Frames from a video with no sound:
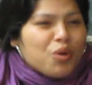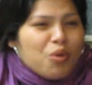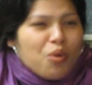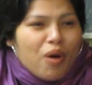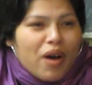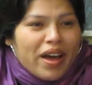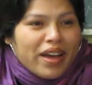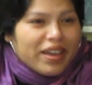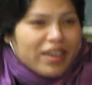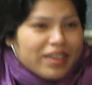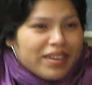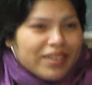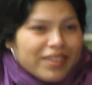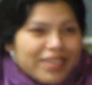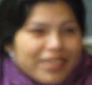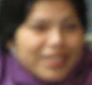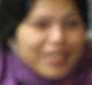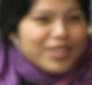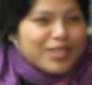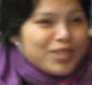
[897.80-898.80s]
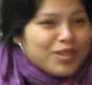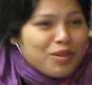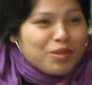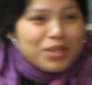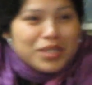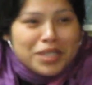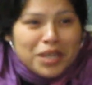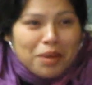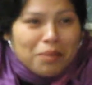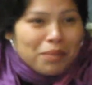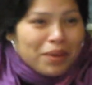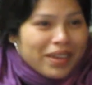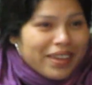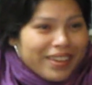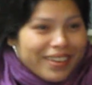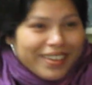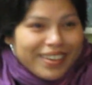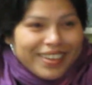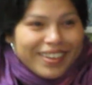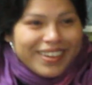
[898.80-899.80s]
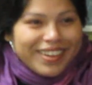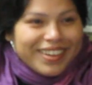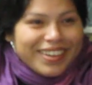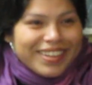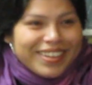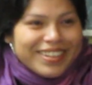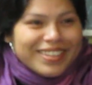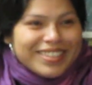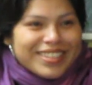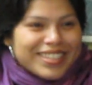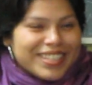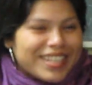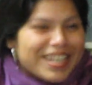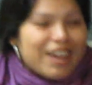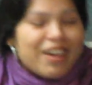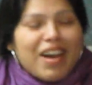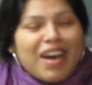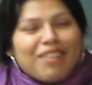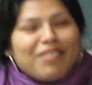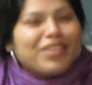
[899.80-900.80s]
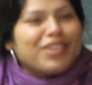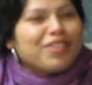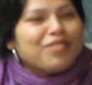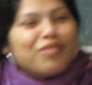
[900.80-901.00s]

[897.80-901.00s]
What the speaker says: quiet, so timid, to now having a